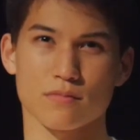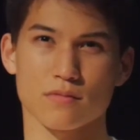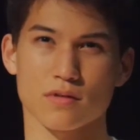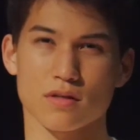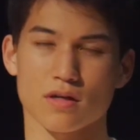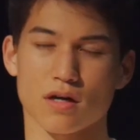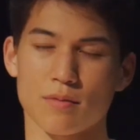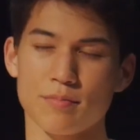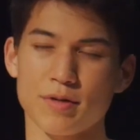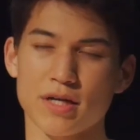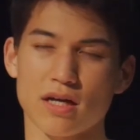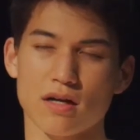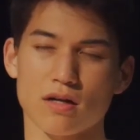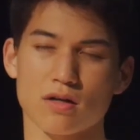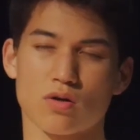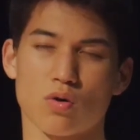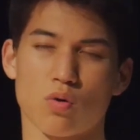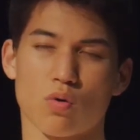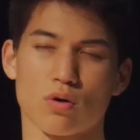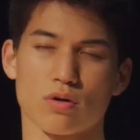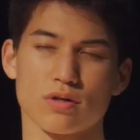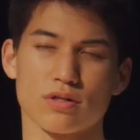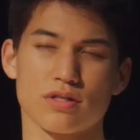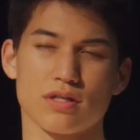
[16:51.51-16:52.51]
coming out of
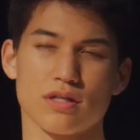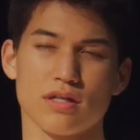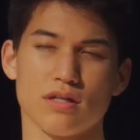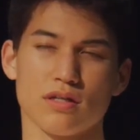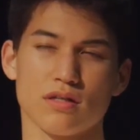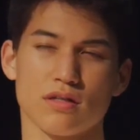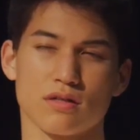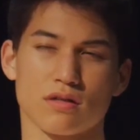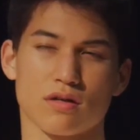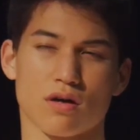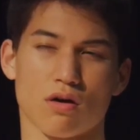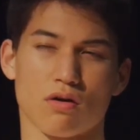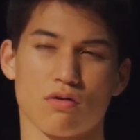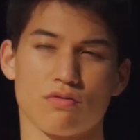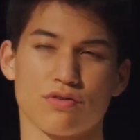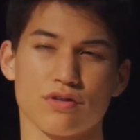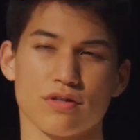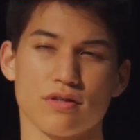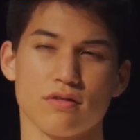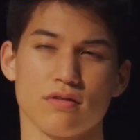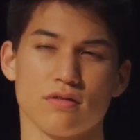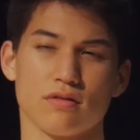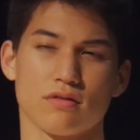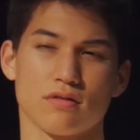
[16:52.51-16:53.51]
quarantine and
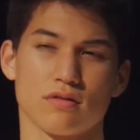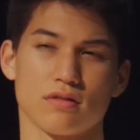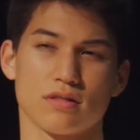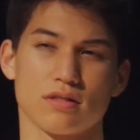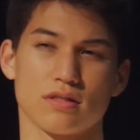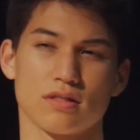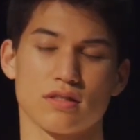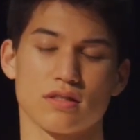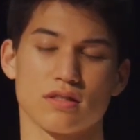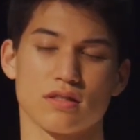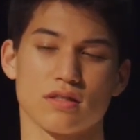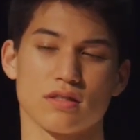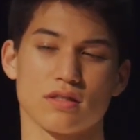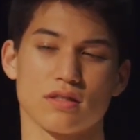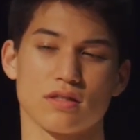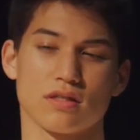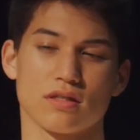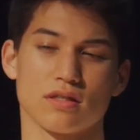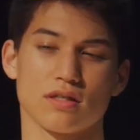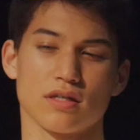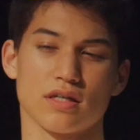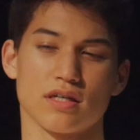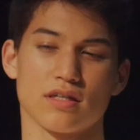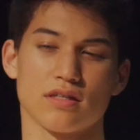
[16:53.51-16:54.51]
COVID,
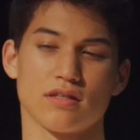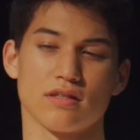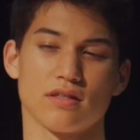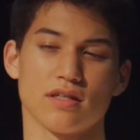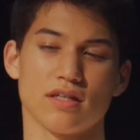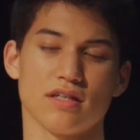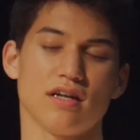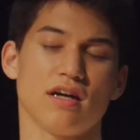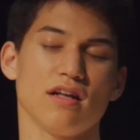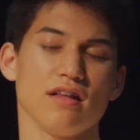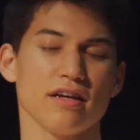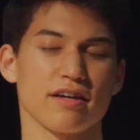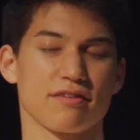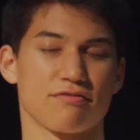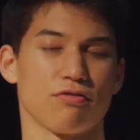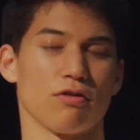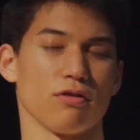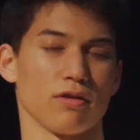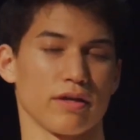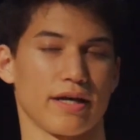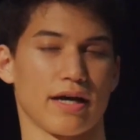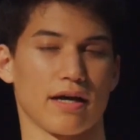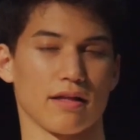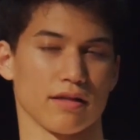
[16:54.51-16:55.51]
and not like
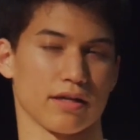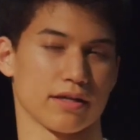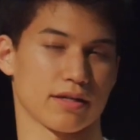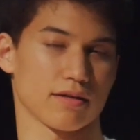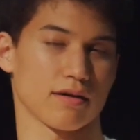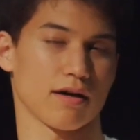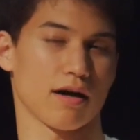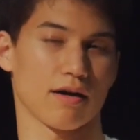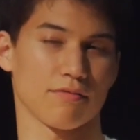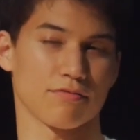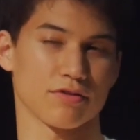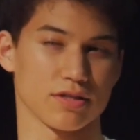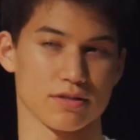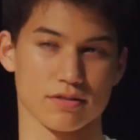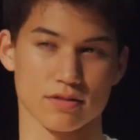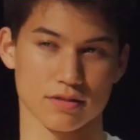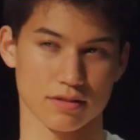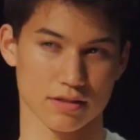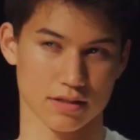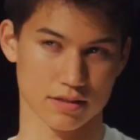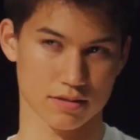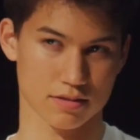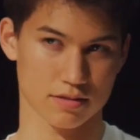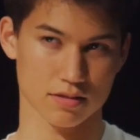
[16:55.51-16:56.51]
fully out, like
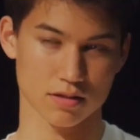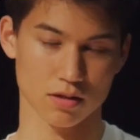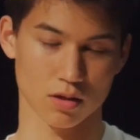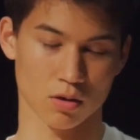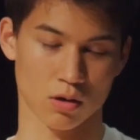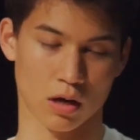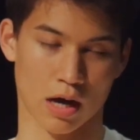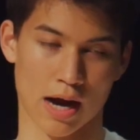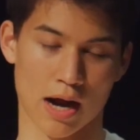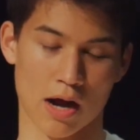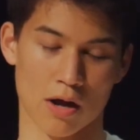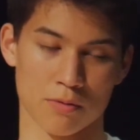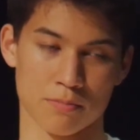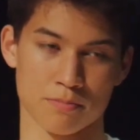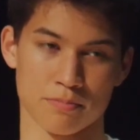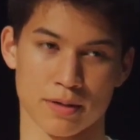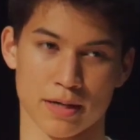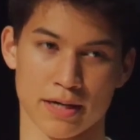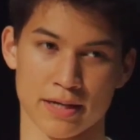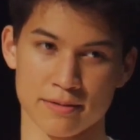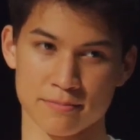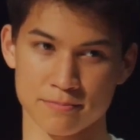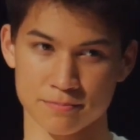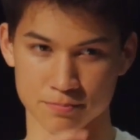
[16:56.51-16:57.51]
obviously it's still around,
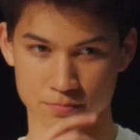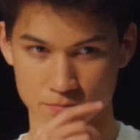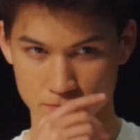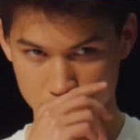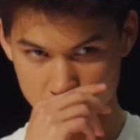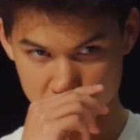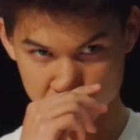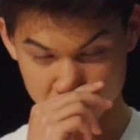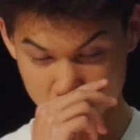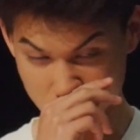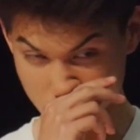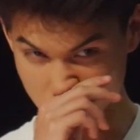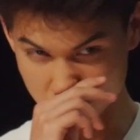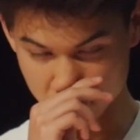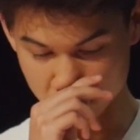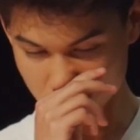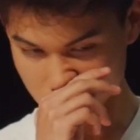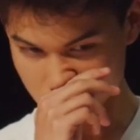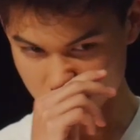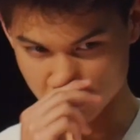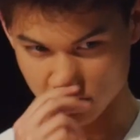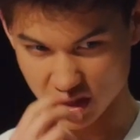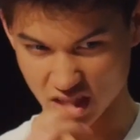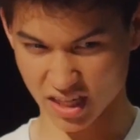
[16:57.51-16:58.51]
but
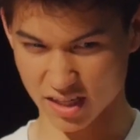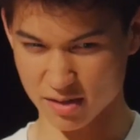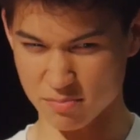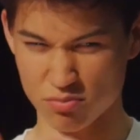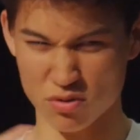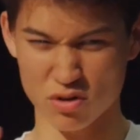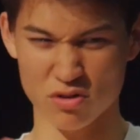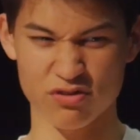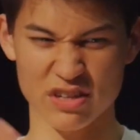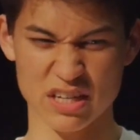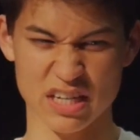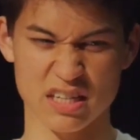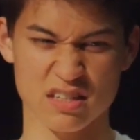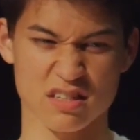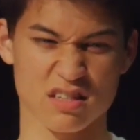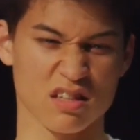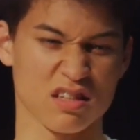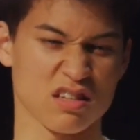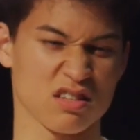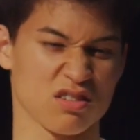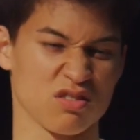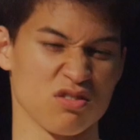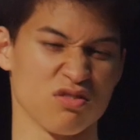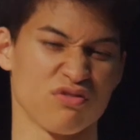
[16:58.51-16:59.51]
kind of moving into
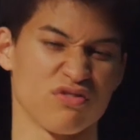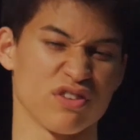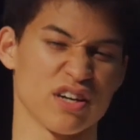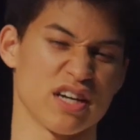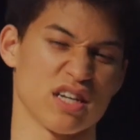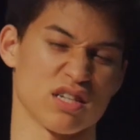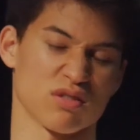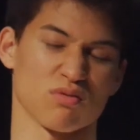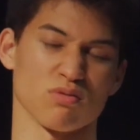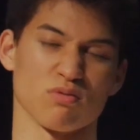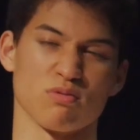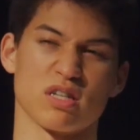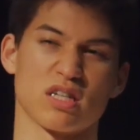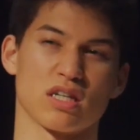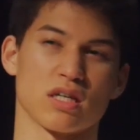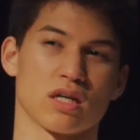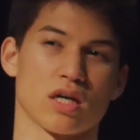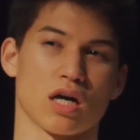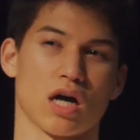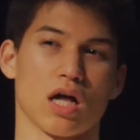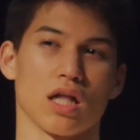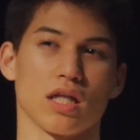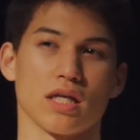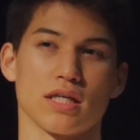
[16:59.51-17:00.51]
this new phase where we can
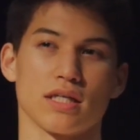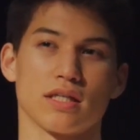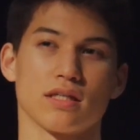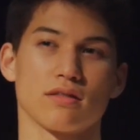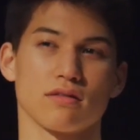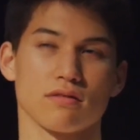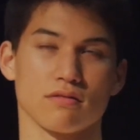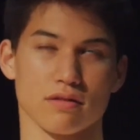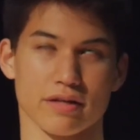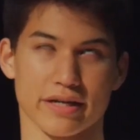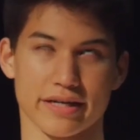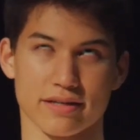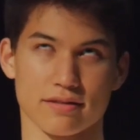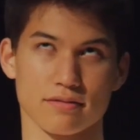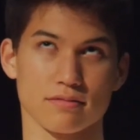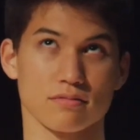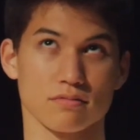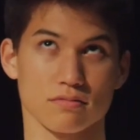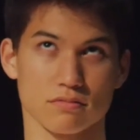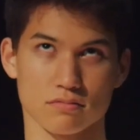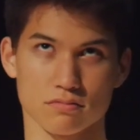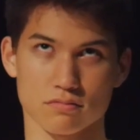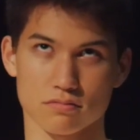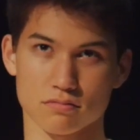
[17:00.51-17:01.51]
call it like
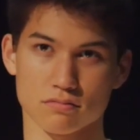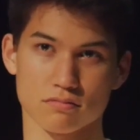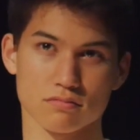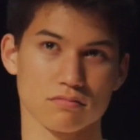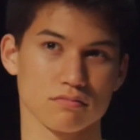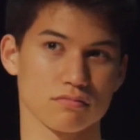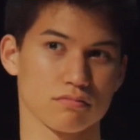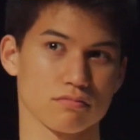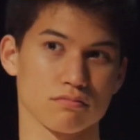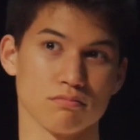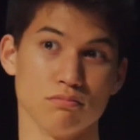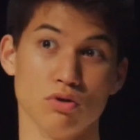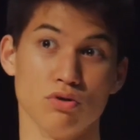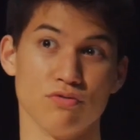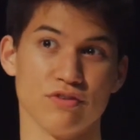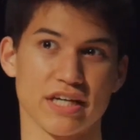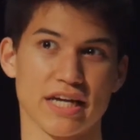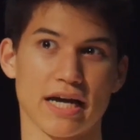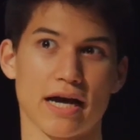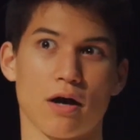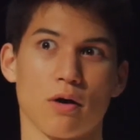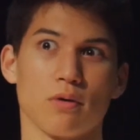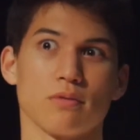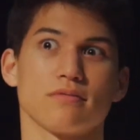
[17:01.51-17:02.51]

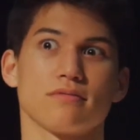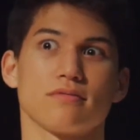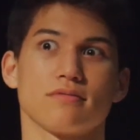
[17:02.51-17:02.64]
moving out.